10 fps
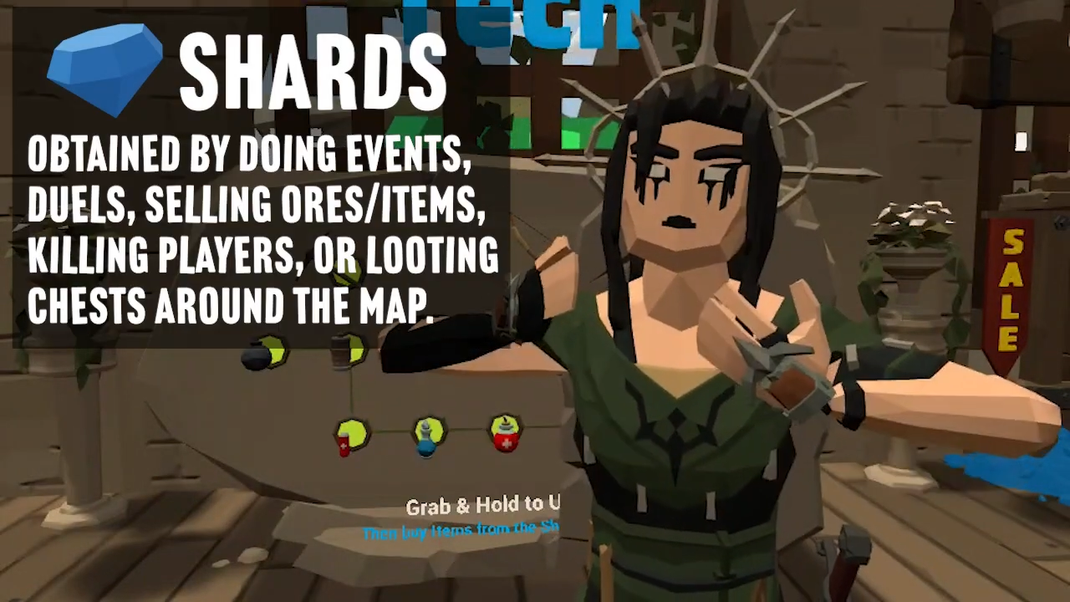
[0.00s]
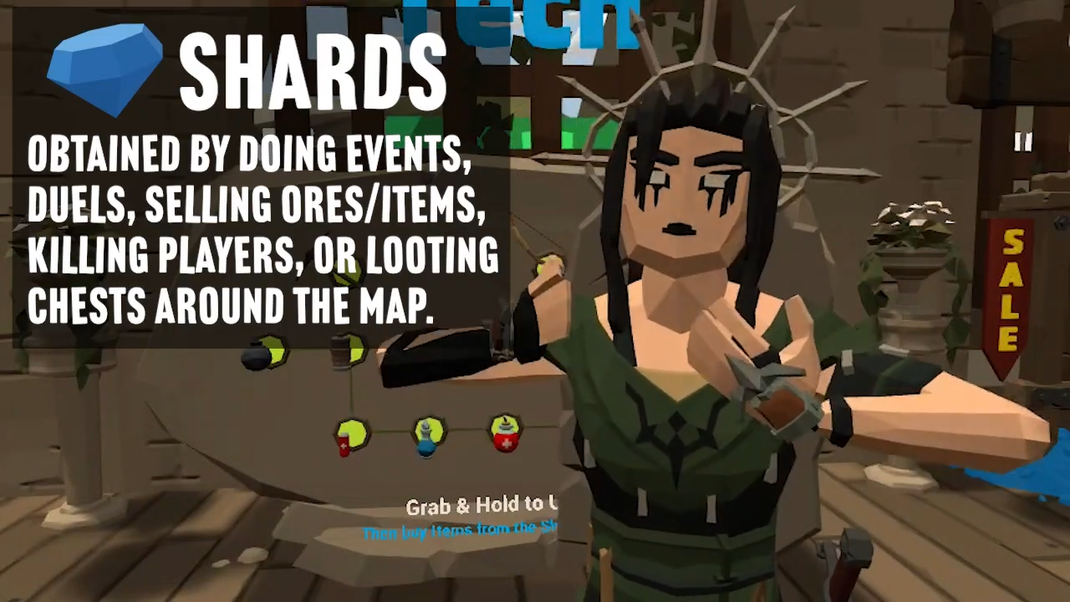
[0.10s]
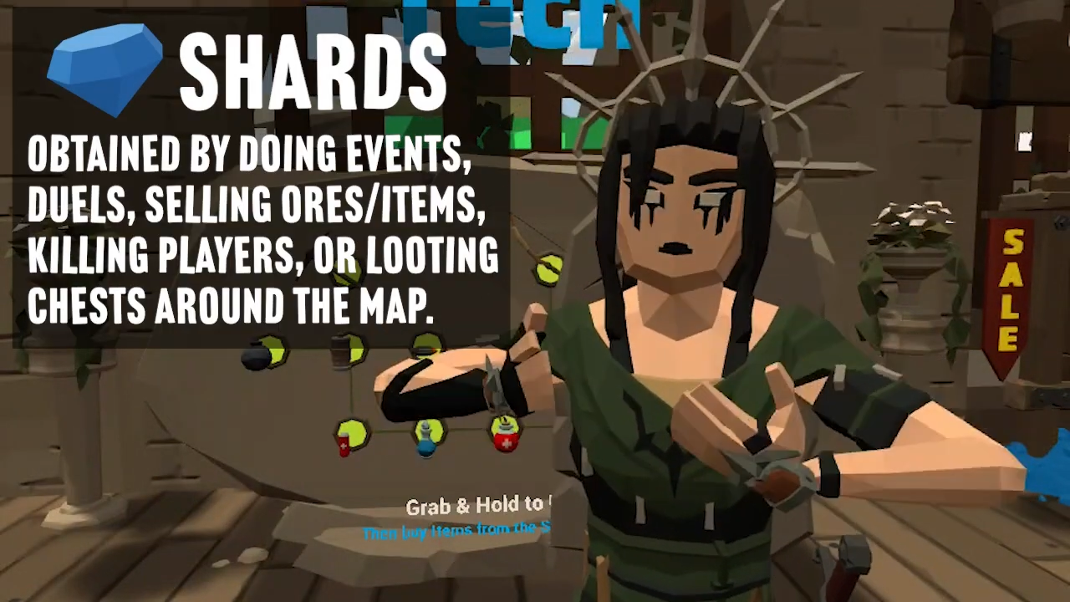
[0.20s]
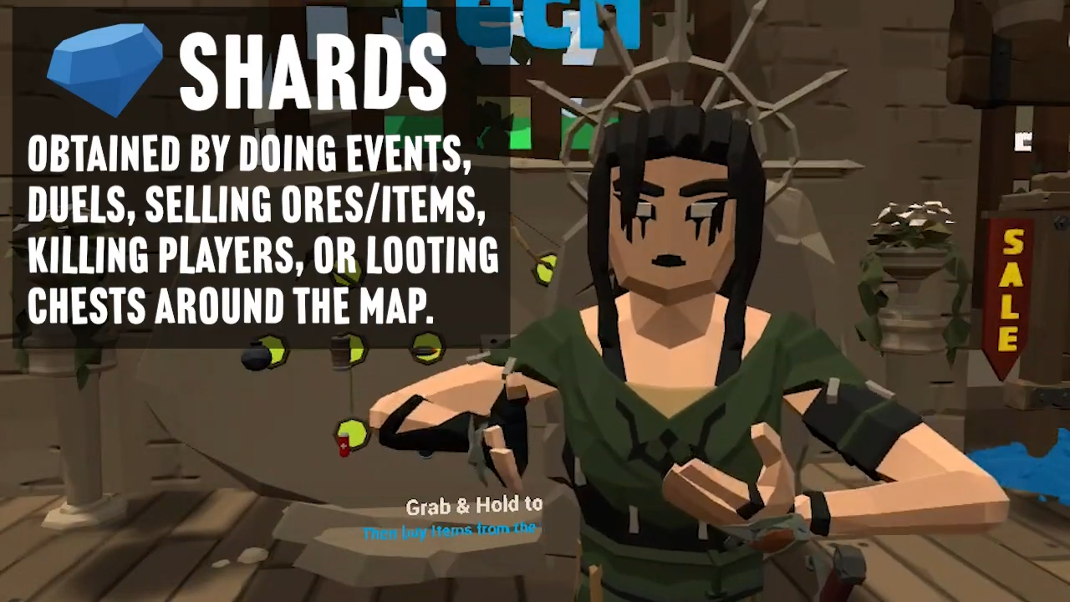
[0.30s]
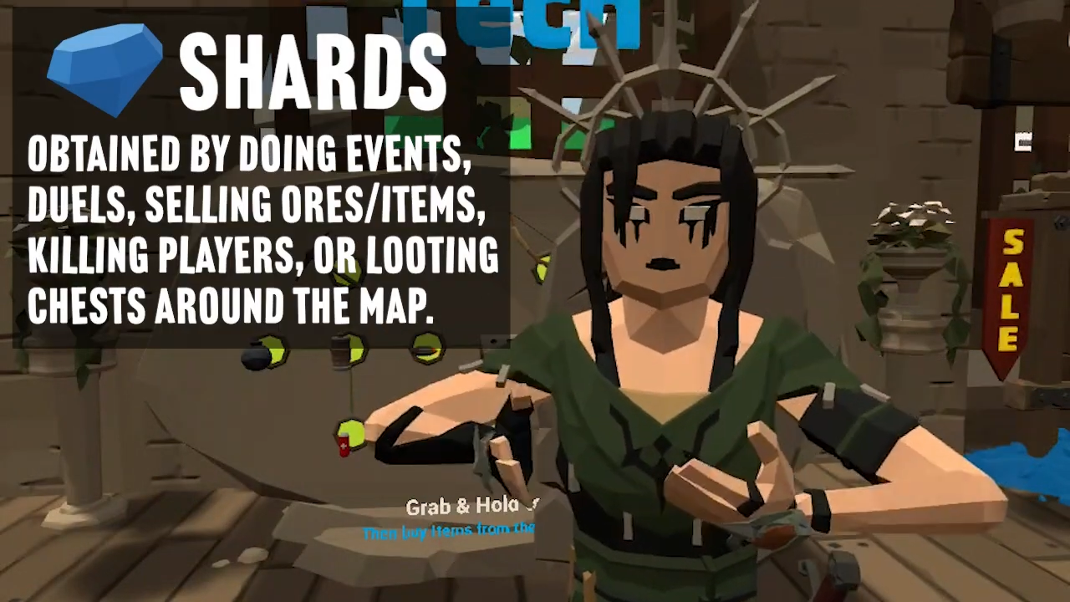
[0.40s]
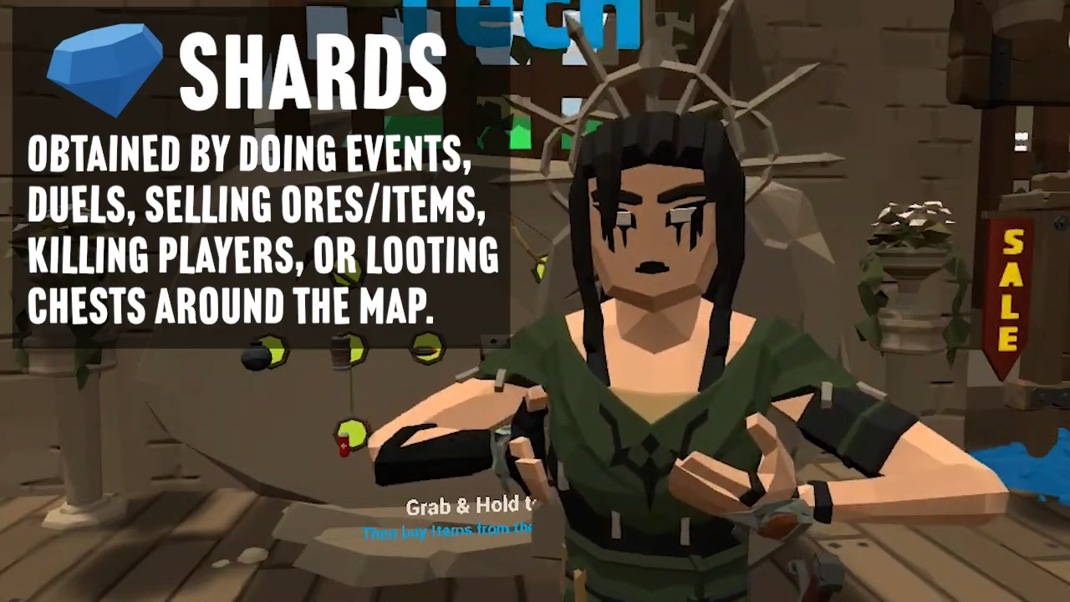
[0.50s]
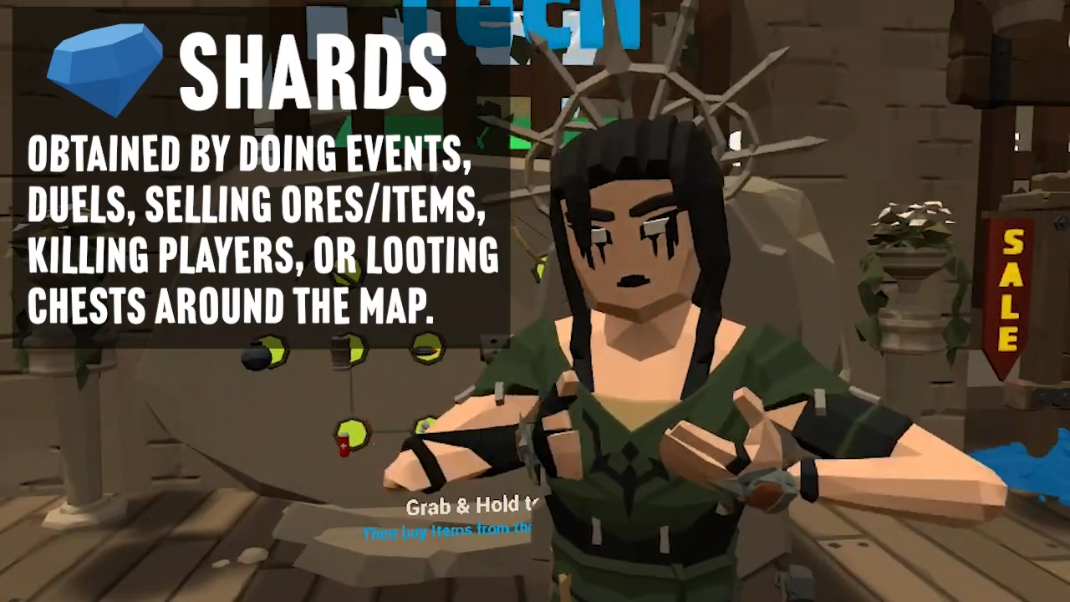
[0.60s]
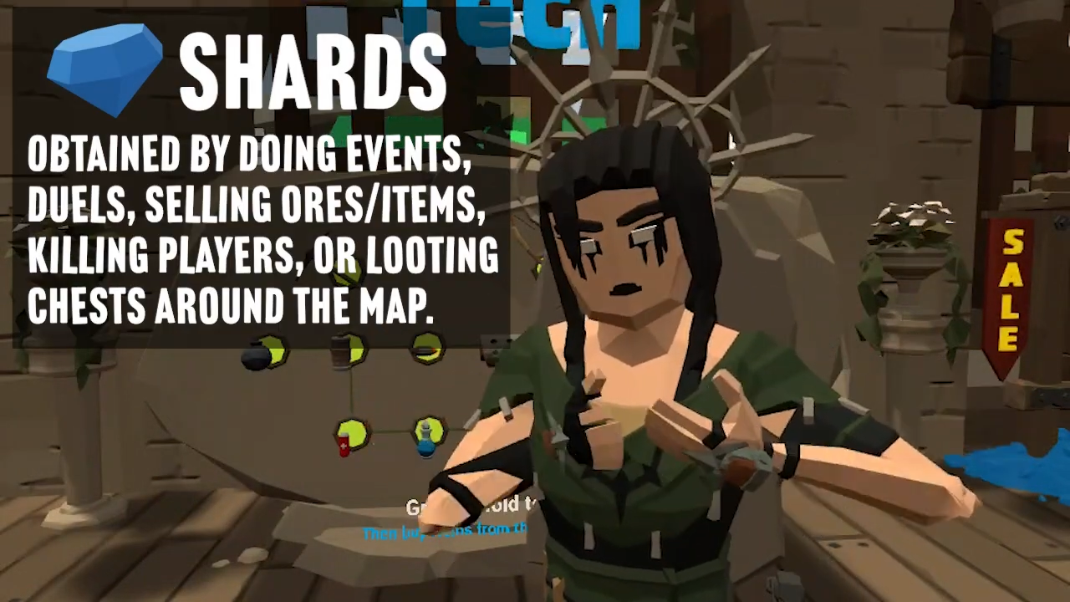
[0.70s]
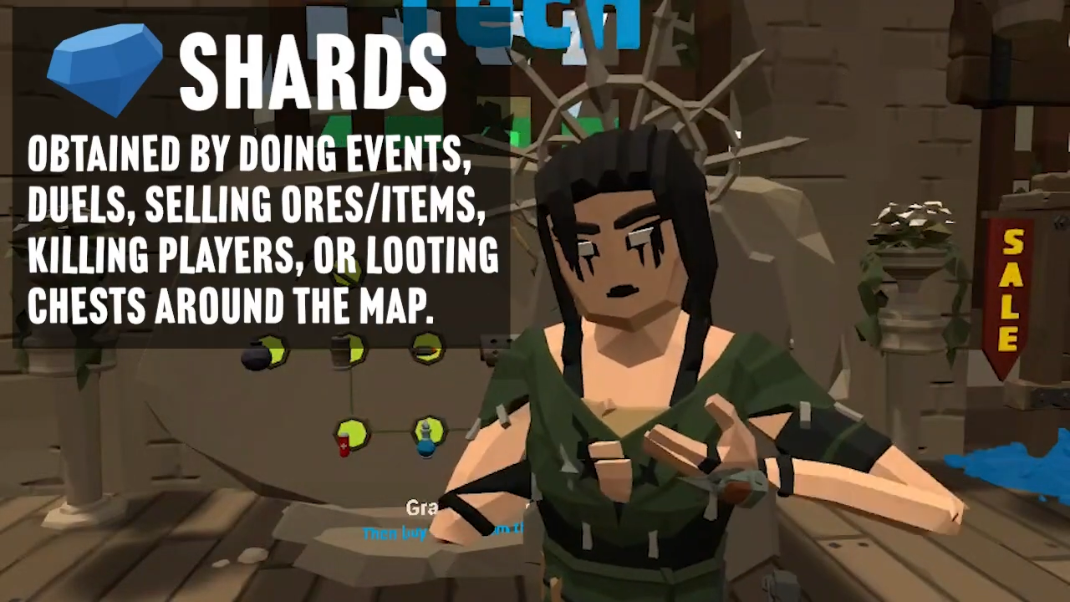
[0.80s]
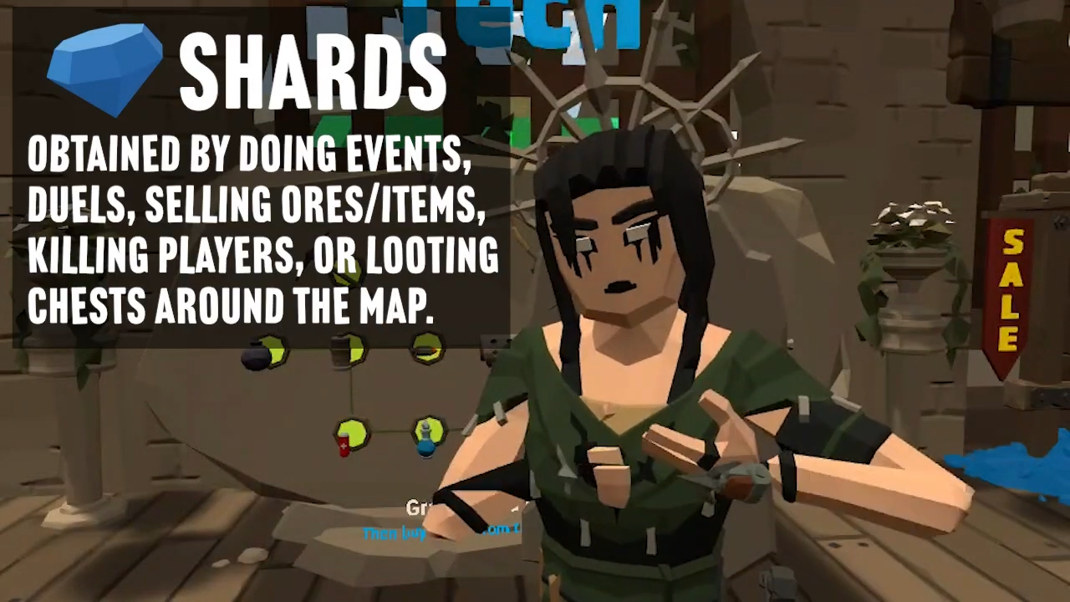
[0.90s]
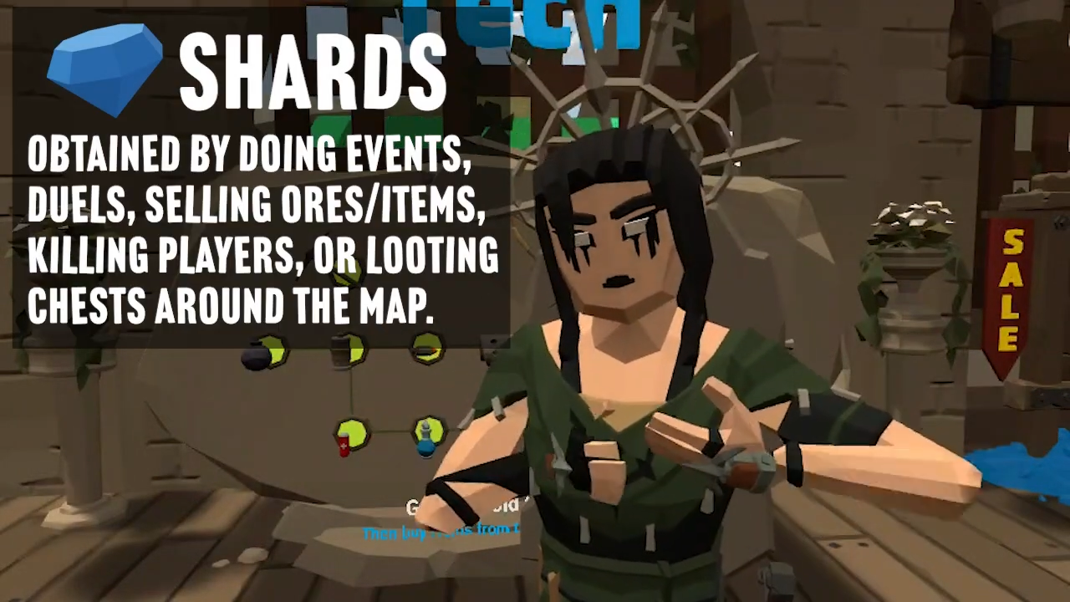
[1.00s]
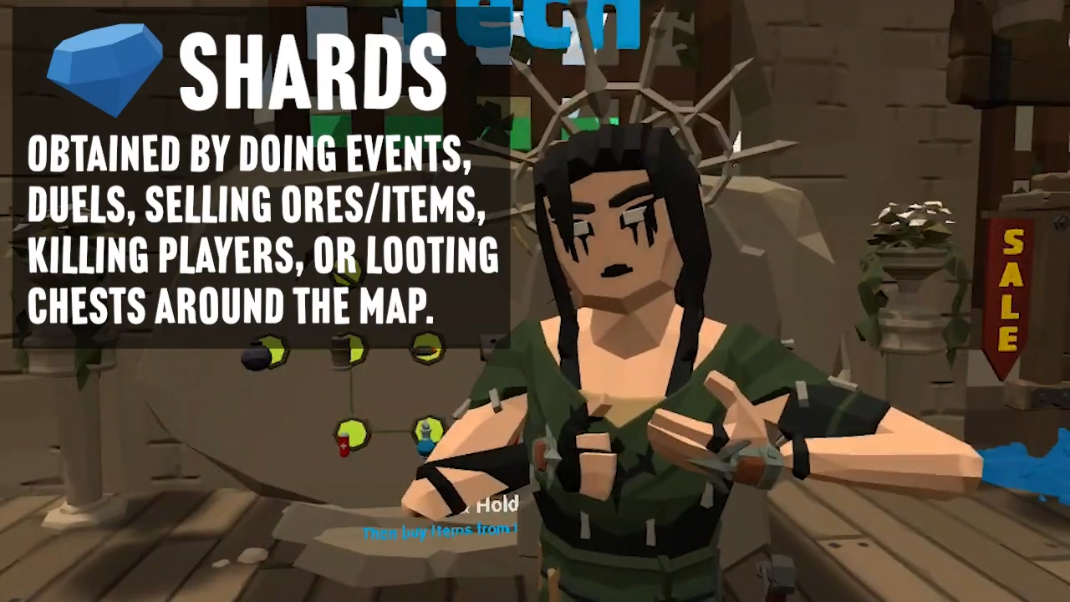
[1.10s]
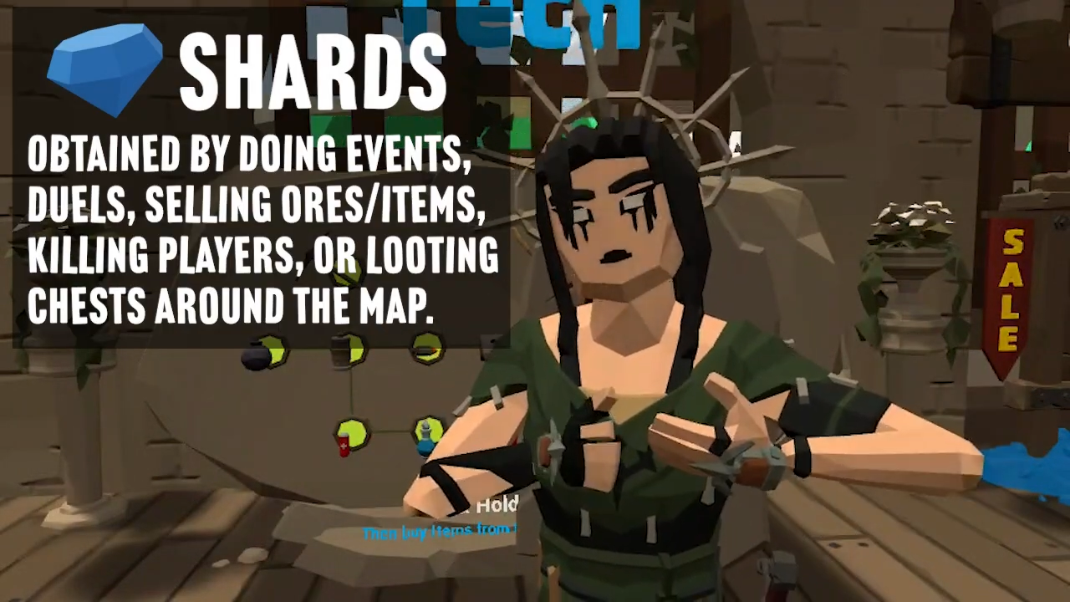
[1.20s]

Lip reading: or by mining.